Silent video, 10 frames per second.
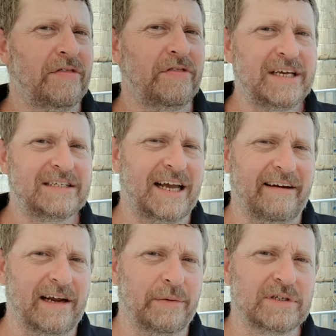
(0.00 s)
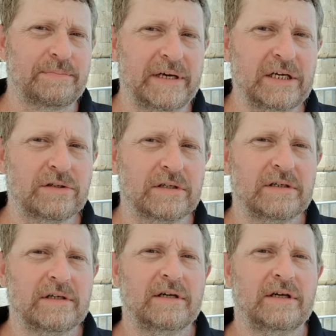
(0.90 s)
This area was built
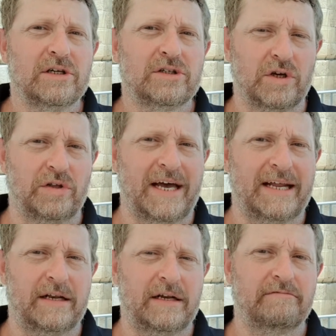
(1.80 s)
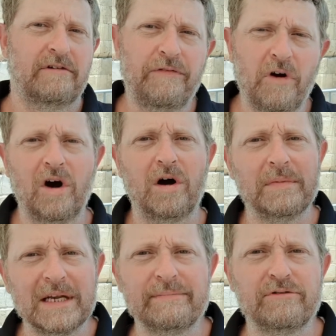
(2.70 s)
so that
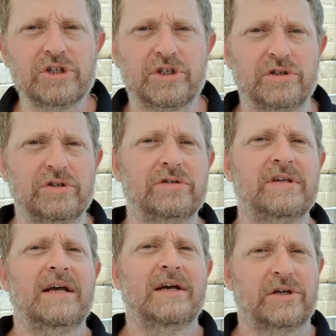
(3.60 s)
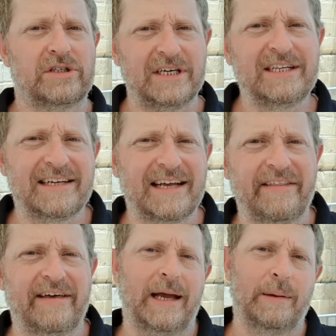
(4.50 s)
Reform, liberal Jews could sit
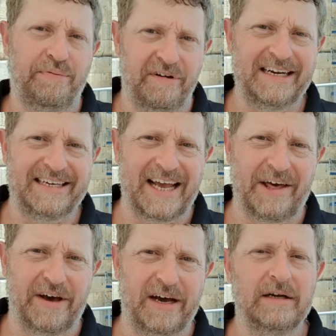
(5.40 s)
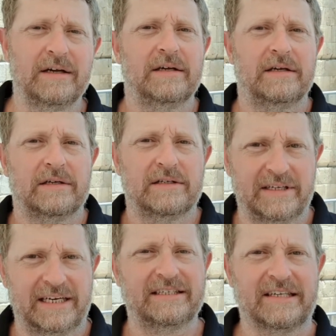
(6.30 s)
together and pray together,
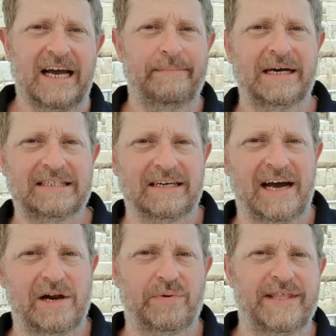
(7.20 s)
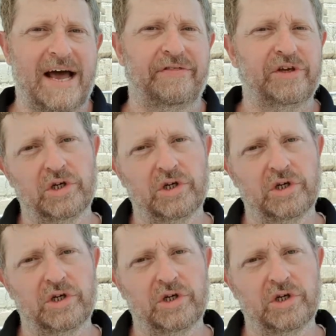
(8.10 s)
sitting side by side without the